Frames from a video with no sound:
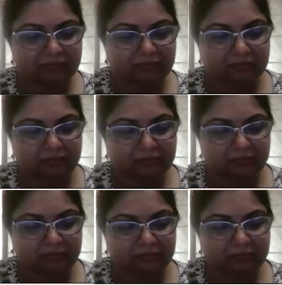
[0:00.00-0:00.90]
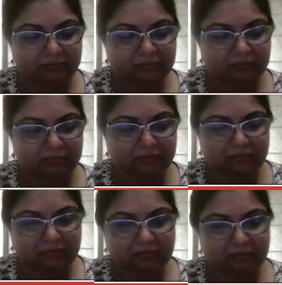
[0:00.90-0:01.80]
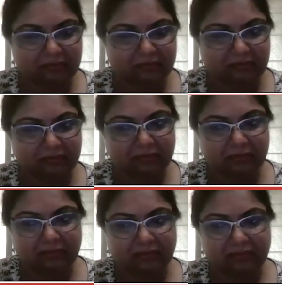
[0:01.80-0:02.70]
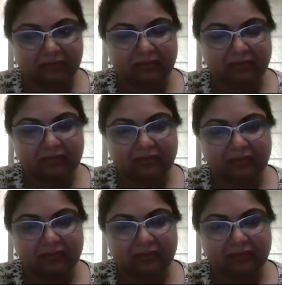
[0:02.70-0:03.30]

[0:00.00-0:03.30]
(not speaking)